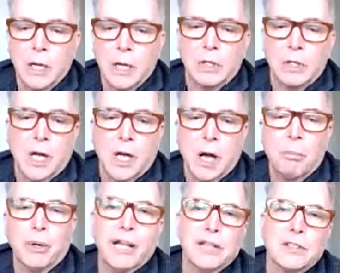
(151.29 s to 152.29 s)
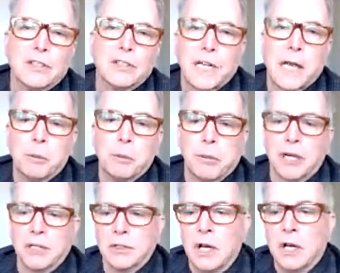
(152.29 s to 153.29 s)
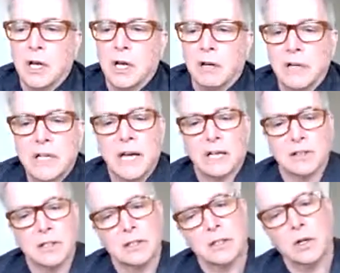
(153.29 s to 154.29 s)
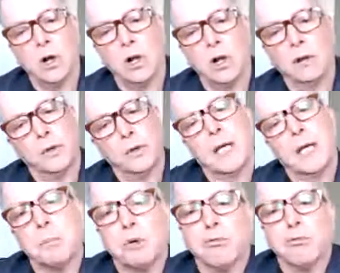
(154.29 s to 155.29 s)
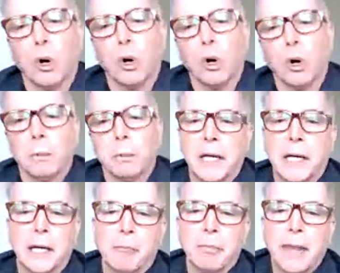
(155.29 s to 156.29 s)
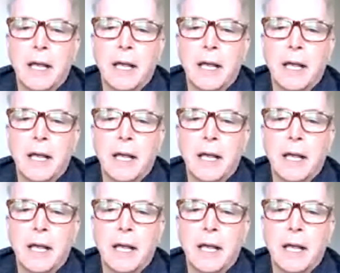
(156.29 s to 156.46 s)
which is a comprehensive database of indexes and all of the related performance data.